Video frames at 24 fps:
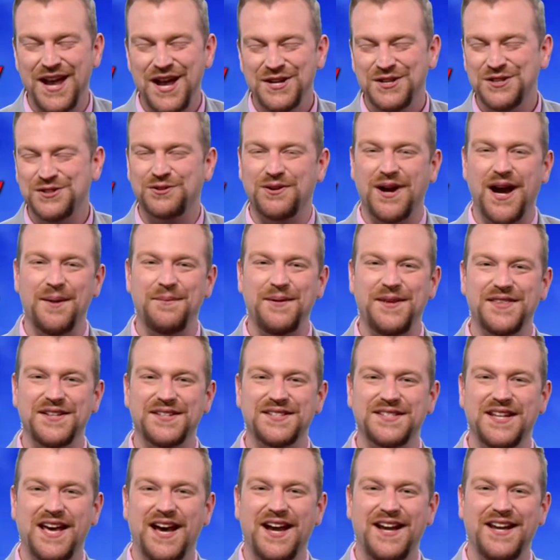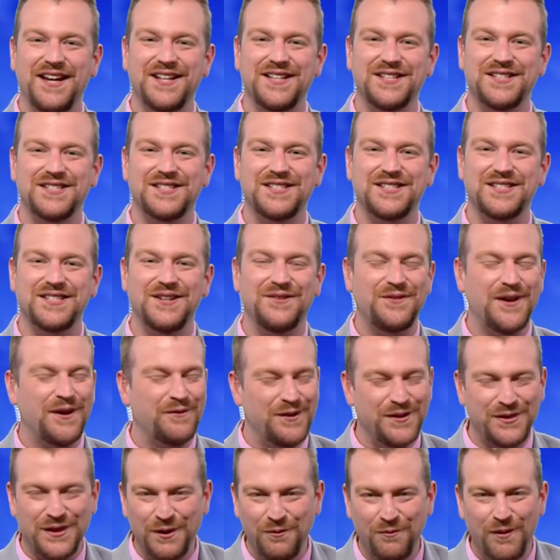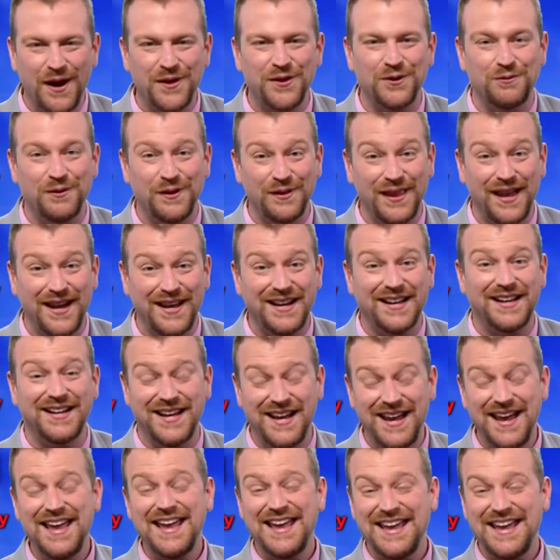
Describing the science of everything weather-related,